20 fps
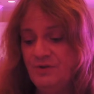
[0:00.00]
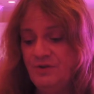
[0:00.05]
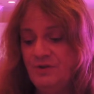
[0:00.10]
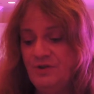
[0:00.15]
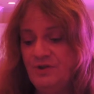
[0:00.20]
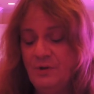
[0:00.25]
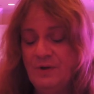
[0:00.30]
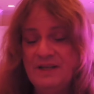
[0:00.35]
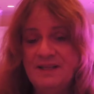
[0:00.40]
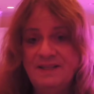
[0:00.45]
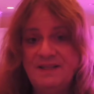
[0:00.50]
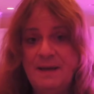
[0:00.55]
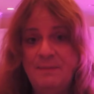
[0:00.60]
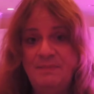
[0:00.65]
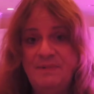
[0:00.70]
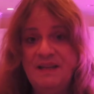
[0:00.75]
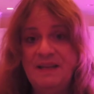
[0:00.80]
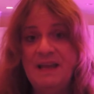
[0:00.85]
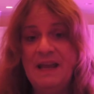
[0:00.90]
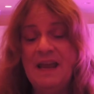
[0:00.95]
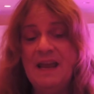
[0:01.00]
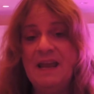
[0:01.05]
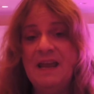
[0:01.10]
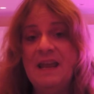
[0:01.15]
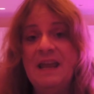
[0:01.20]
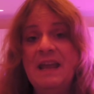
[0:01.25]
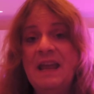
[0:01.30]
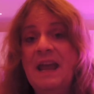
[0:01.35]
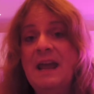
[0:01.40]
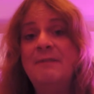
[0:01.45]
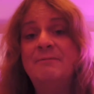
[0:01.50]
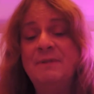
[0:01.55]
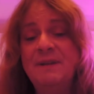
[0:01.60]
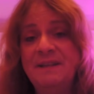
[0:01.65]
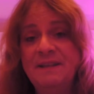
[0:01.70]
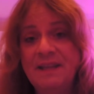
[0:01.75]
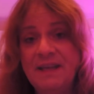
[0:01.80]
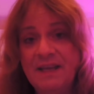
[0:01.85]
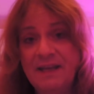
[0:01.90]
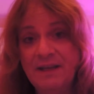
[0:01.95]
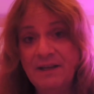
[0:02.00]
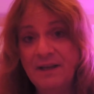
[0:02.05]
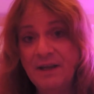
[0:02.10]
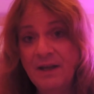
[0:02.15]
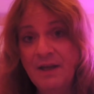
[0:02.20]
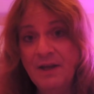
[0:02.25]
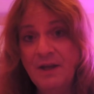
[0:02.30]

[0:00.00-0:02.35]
you're accepting everything